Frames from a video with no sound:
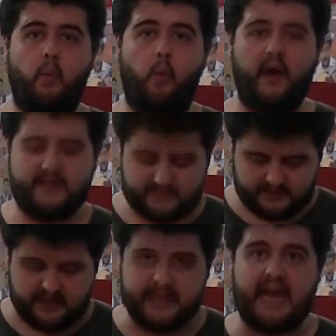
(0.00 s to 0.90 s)

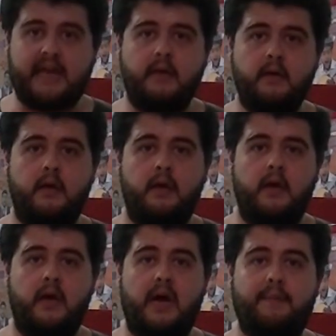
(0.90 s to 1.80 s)
waistline,
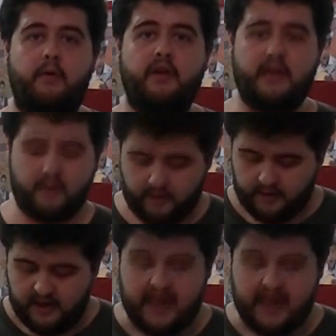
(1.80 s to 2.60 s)
about here,